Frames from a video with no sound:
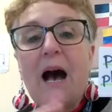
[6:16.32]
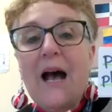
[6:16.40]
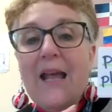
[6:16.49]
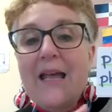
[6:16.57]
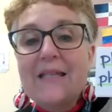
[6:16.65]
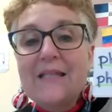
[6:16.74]

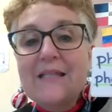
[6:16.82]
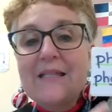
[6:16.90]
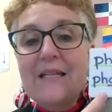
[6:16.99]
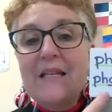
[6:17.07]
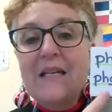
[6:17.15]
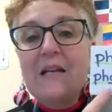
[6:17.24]

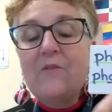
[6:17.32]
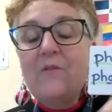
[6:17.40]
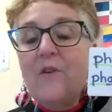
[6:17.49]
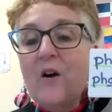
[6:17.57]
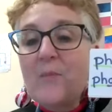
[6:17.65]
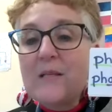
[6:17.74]
IST in
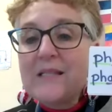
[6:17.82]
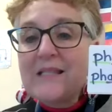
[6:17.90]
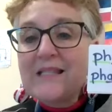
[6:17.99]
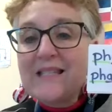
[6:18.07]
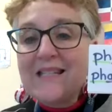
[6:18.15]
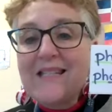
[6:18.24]

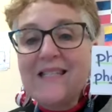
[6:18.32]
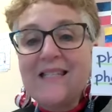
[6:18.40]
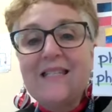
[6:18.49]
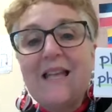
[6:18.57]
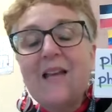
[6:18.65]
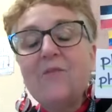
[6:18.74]

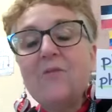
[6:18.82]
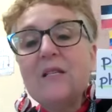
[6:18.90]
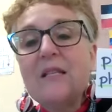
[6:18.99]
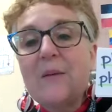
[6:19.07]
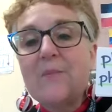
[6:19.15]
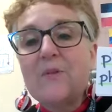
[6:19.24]
pharmacist and
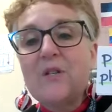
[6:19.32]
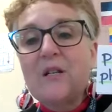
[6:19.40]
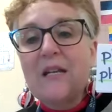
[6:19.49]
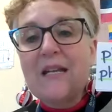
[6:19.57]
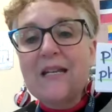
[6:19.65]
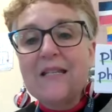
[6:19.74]

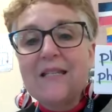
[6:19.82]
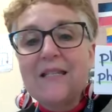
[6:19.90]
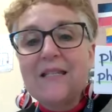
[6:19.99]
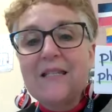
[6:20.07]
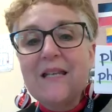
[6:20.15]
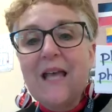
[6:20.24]

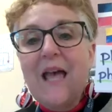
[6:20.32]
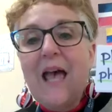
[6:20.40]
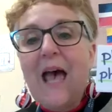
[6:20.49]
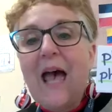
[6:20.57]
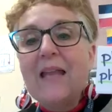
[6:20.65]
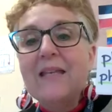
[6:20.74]
receptionist,
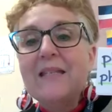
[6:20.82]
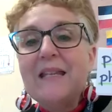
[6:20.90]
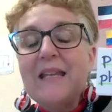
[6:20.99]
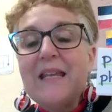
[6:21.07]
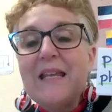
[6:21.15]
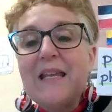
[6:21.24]
and
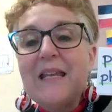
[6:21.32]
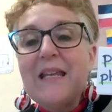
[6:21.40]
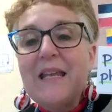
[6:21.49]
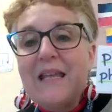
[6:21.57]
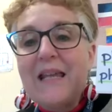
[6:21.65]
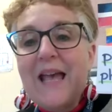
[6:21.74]

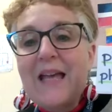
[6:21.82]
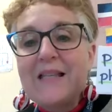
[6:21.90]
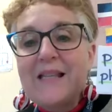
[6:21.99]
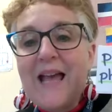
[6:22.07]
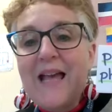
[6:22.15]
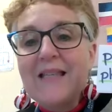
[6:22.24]

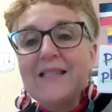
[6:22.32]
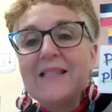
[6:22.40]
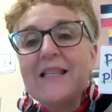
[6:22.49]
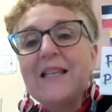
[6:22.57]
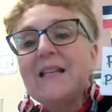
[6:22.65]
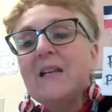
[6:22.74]

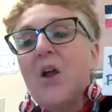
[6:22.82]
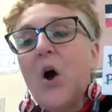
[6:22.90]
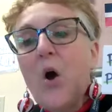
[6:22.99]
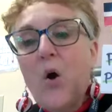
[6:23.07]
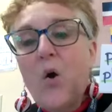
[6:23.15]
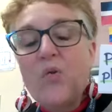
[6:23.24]
ESS in
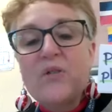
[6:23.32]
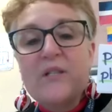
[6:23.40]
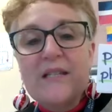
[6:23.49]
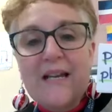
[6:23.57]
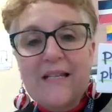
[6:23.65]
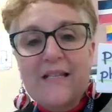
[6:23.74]

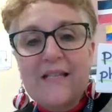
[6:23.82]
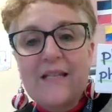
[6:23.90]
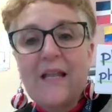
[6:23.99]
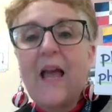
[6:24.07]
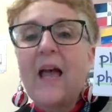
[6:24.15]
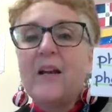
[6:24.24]

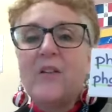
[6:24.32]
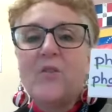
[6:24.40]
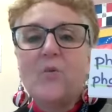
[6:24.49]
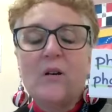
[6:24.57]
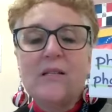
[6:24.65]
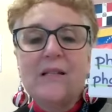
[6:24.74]
hostess. In
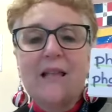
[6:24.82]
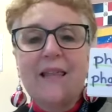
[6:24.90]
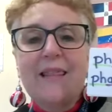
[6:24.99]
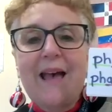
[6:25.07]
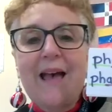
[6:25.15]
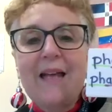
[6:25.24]
other words,
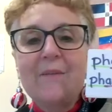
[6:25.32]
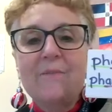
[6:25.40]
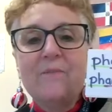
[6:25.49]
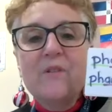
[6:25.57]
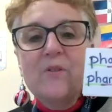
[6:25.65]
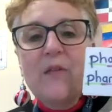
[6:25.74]
like that.
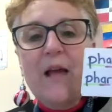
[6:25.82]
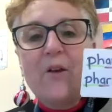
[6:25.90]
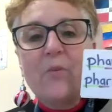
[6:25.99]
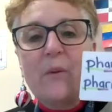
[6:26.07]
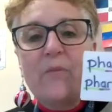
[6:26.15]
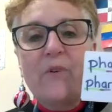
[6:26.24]
So that
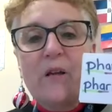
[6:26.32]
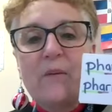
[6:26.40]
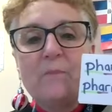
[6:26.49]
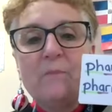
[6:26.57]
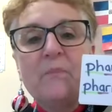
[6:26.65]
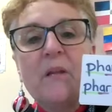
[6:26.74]
could be
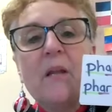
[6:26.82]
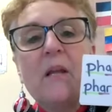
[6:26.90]
fun.